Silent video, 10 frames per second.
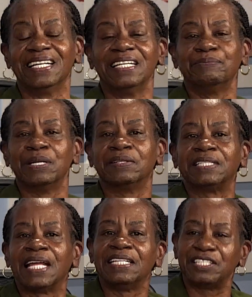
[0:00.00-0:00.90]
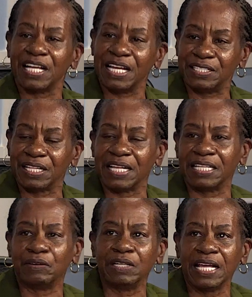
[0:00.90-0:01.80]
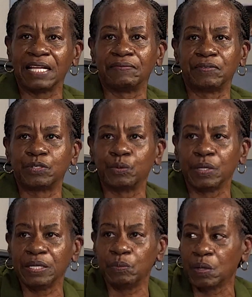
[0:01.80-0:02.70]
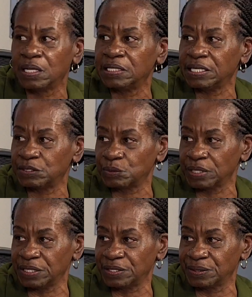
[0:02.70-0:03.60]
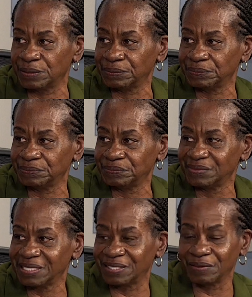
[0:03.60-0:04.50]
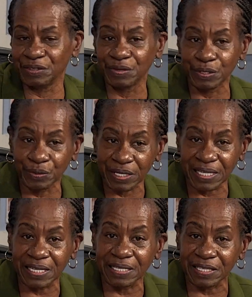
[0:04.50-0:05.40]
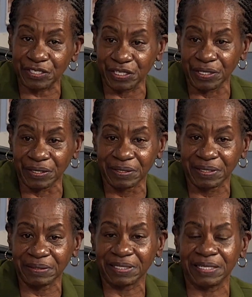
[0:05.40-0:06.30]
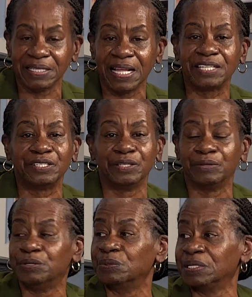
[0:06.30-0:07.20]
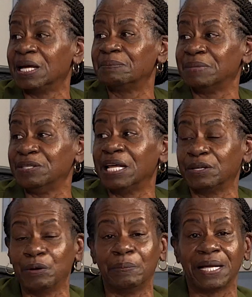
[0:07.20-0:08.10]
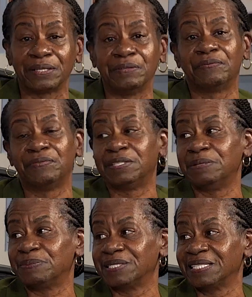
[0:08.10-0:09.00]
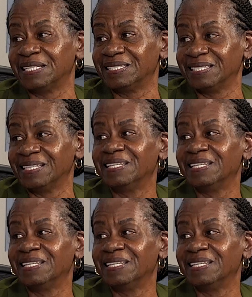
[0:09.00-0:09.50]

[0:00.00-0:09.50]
Well, they changed that. They only had it for 21 and 22. So you can do it again this year. Then next year you will not be. You had to go back to the 50%.